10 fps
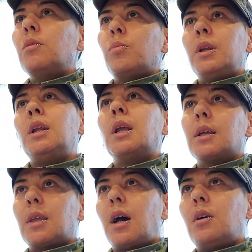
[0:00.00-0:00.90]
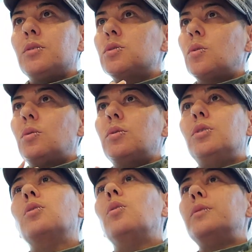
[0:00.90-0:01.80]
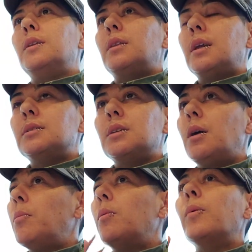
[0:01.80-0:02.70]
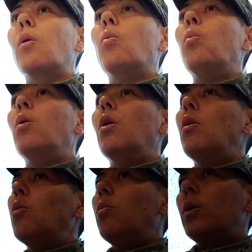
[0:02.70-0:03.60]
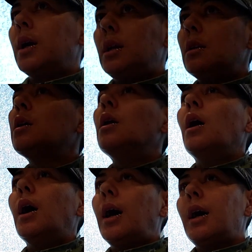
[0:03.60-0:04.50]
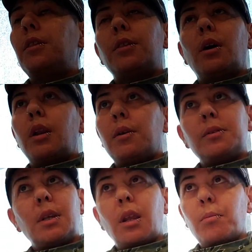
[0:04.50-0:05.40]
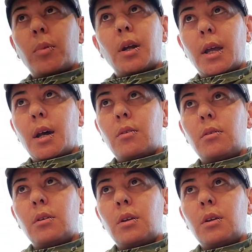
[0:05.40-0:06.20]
We need to get the house sold. You're holding things up. I'm like, whoa, what? I thought I was getting bought out.